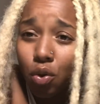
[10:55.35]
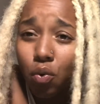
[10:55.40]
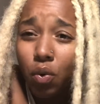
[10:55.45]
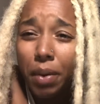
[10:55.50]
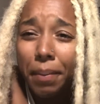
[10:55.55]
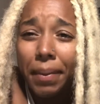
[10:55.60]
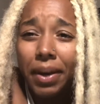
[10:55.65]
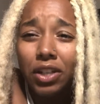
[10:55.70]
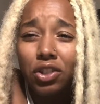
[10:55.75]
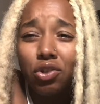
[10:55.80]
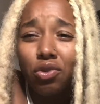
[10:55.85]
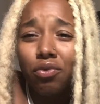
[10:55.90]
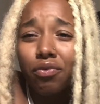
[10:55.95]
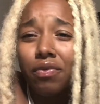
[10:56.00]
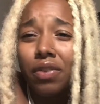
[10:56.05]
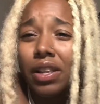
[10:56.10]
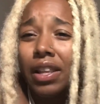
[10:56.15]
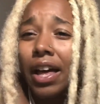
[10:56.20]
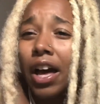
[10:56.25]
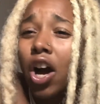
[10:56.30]
what makes you
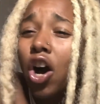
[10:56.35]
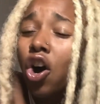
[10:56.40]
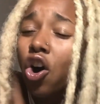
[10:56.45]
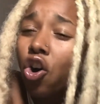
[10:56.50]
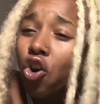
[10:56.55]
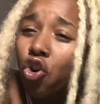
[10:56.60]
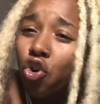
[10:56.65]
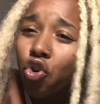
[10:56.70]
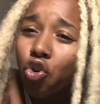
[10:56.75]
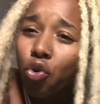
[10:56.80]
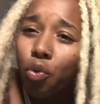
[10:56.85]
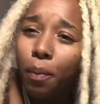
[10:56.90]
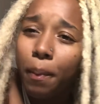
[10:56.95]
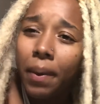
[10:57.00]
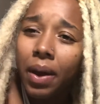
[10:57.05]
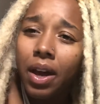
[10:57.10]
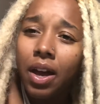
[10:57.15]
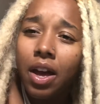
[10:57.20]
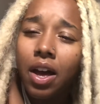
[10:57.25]
feel at home,